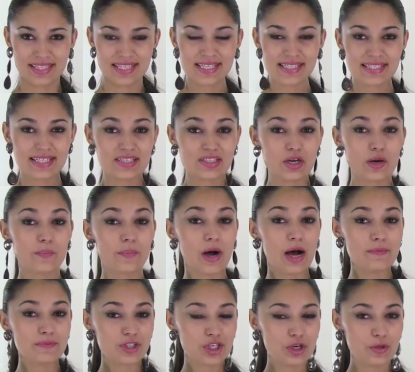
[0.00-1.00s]
This is our
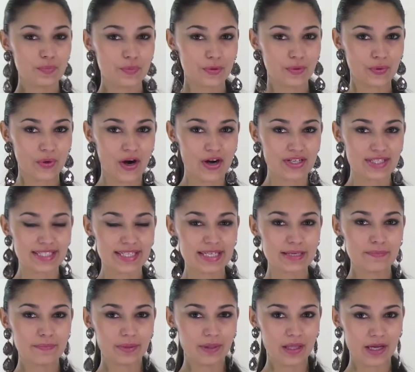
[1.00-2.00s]
Bombshell Boudoir
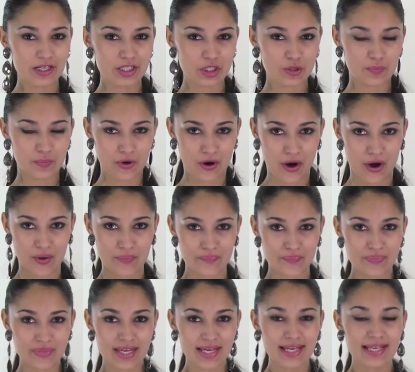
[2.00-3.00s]
Deep Plunge Bra.
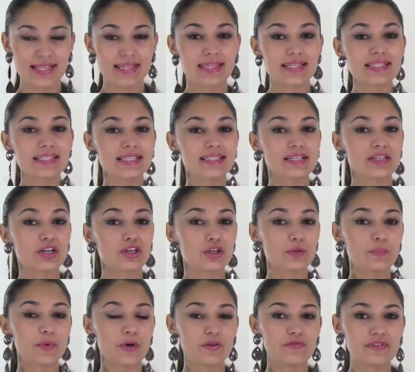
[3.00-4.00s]
This is
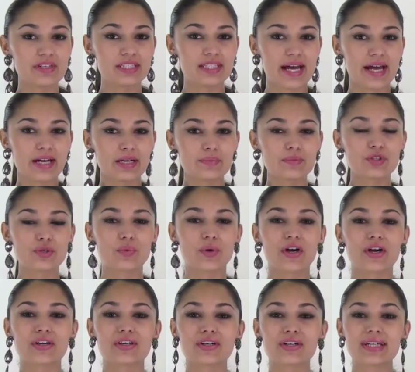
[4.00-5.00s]
another perfect item to
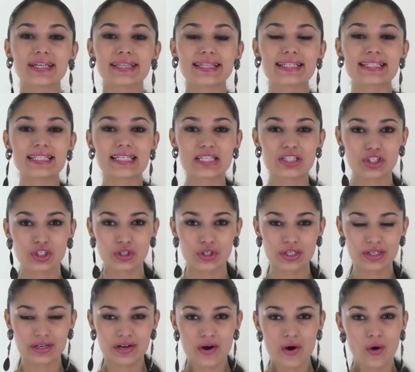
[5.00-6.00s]
wear underneath a
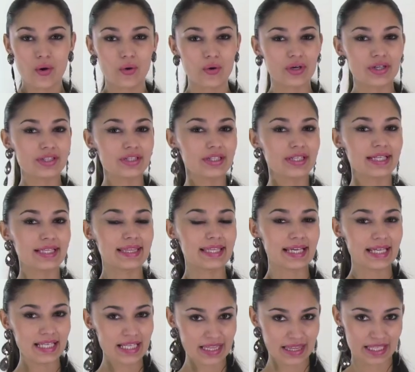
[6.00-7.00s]
t-shirt or underneath
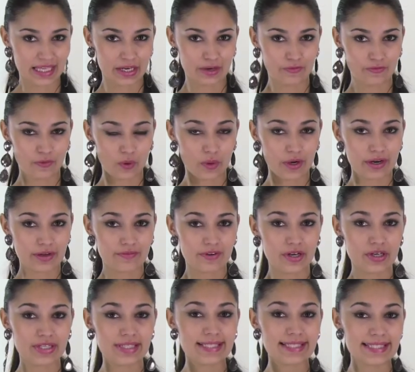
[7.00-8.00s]
anything for a
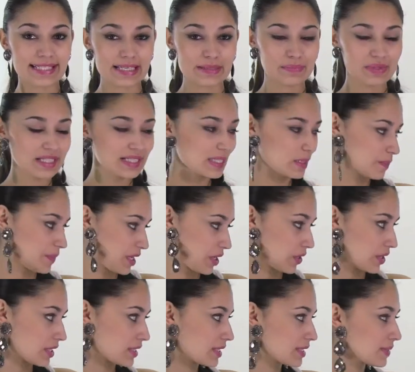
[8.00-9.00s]
very seamless
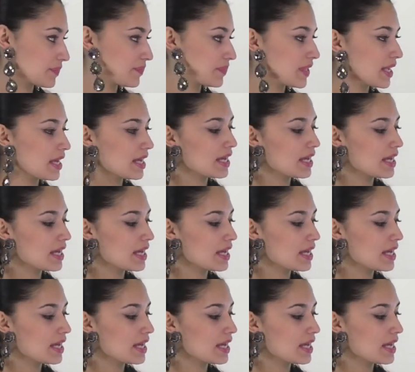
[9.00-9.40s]
appearance.